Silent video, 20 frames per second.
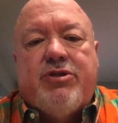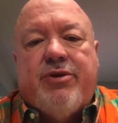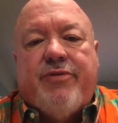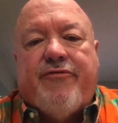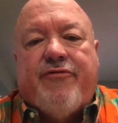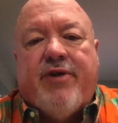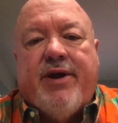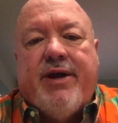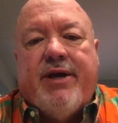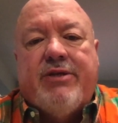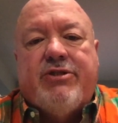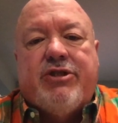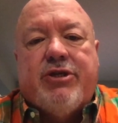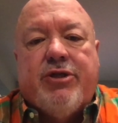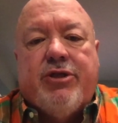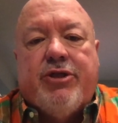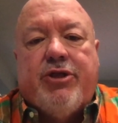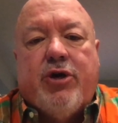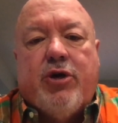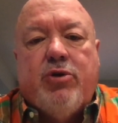the phrase,
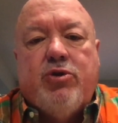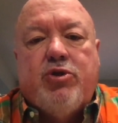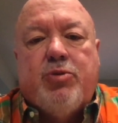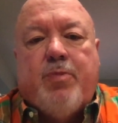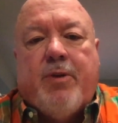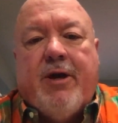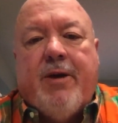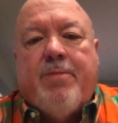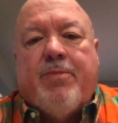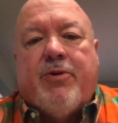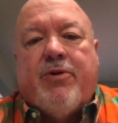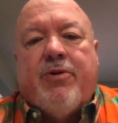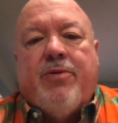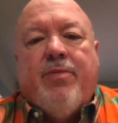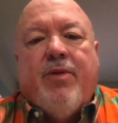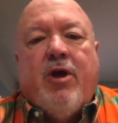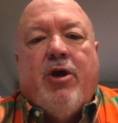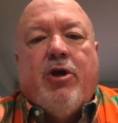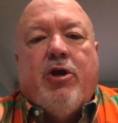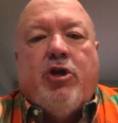those people,
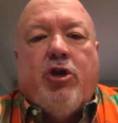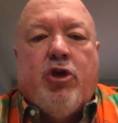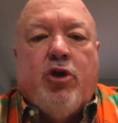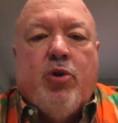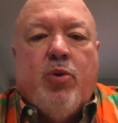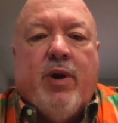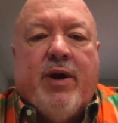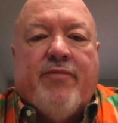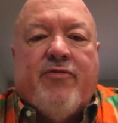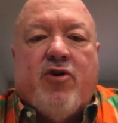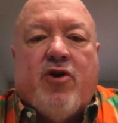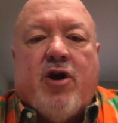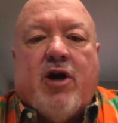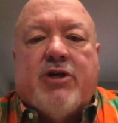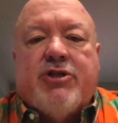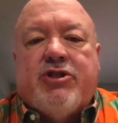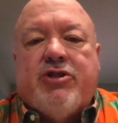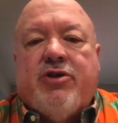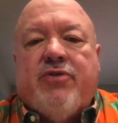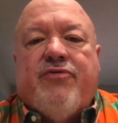you have
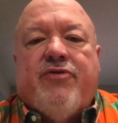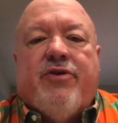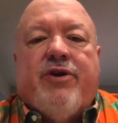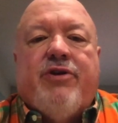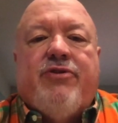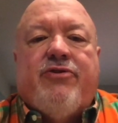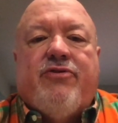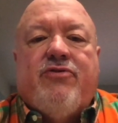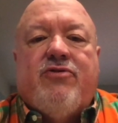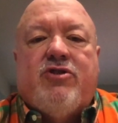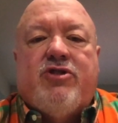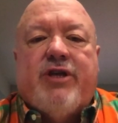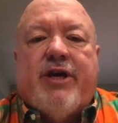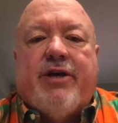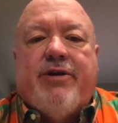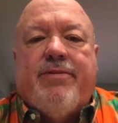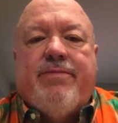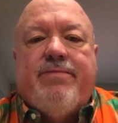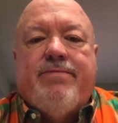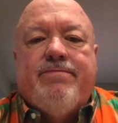crossed over into
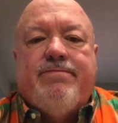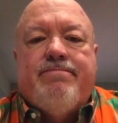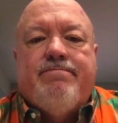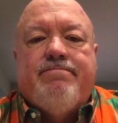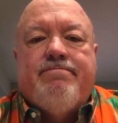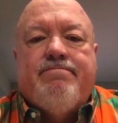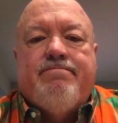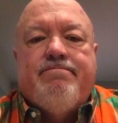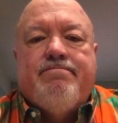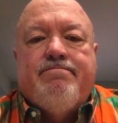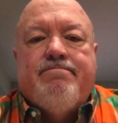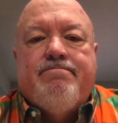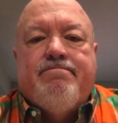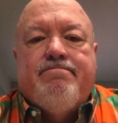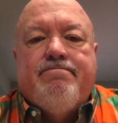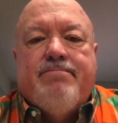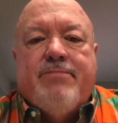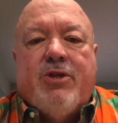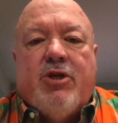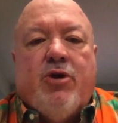sin.
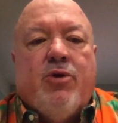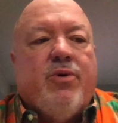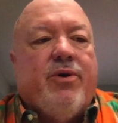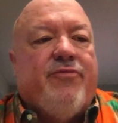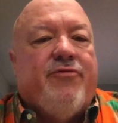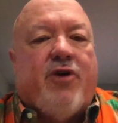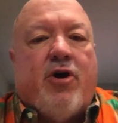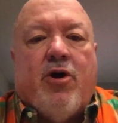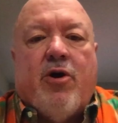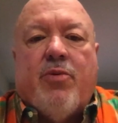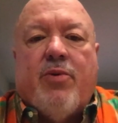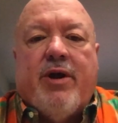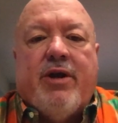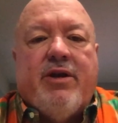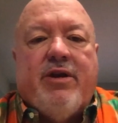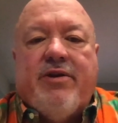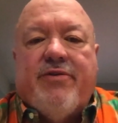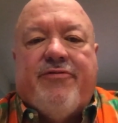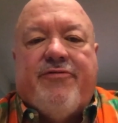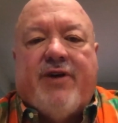You have
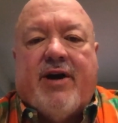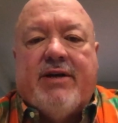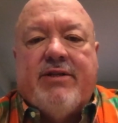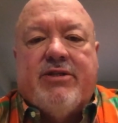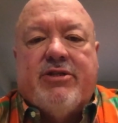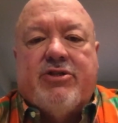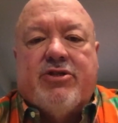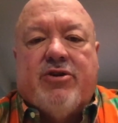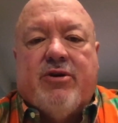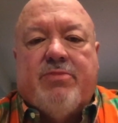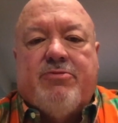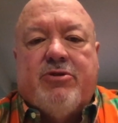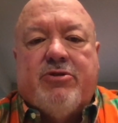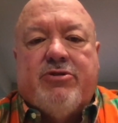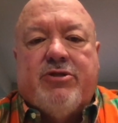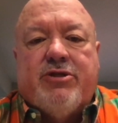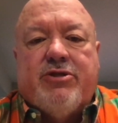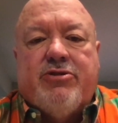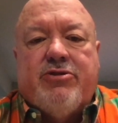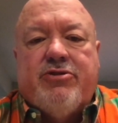already defied the
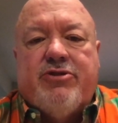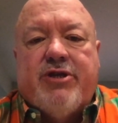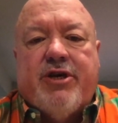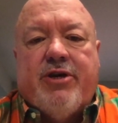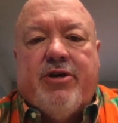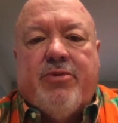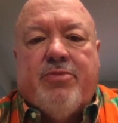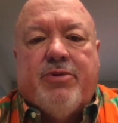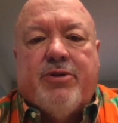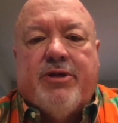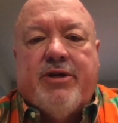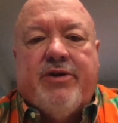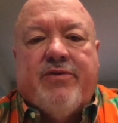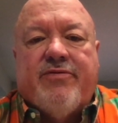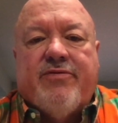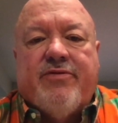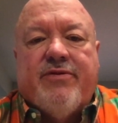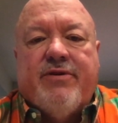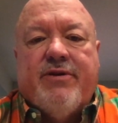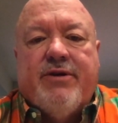scriptures that you say you
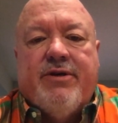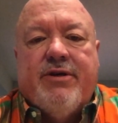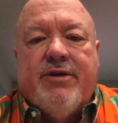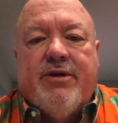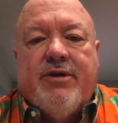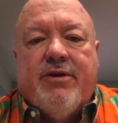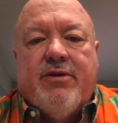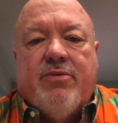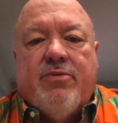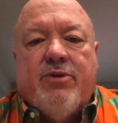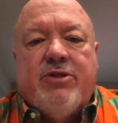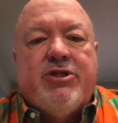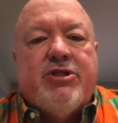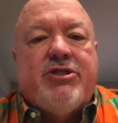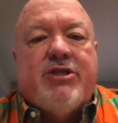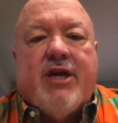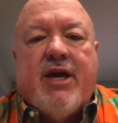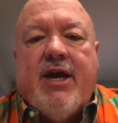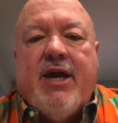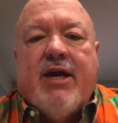believe. We
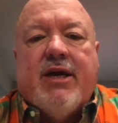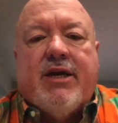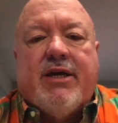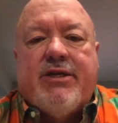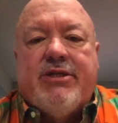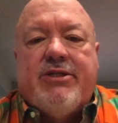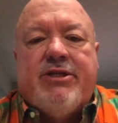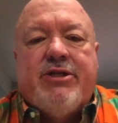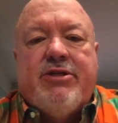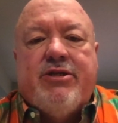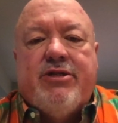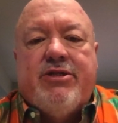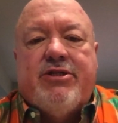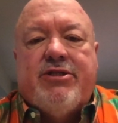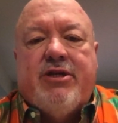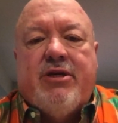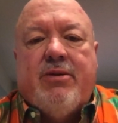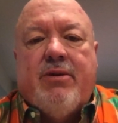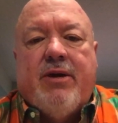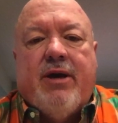just can't continue to
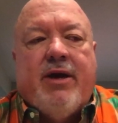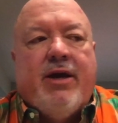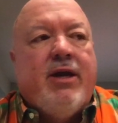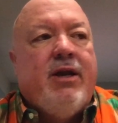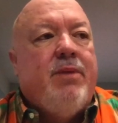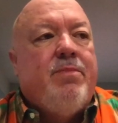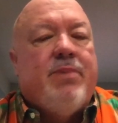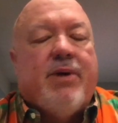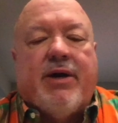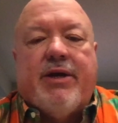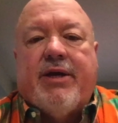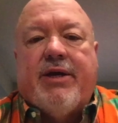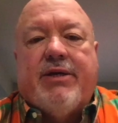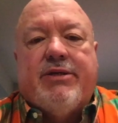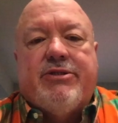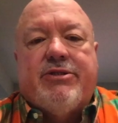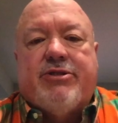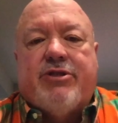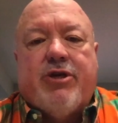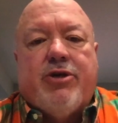see anybody
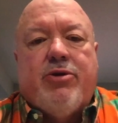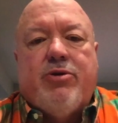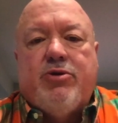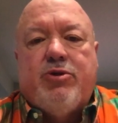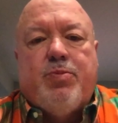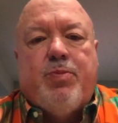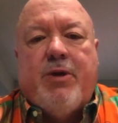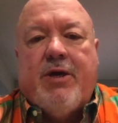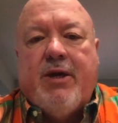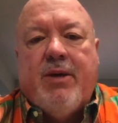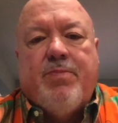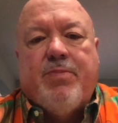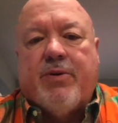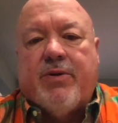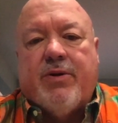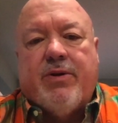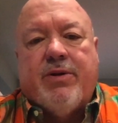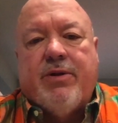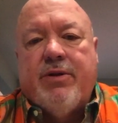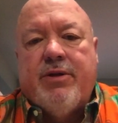as those
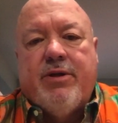people.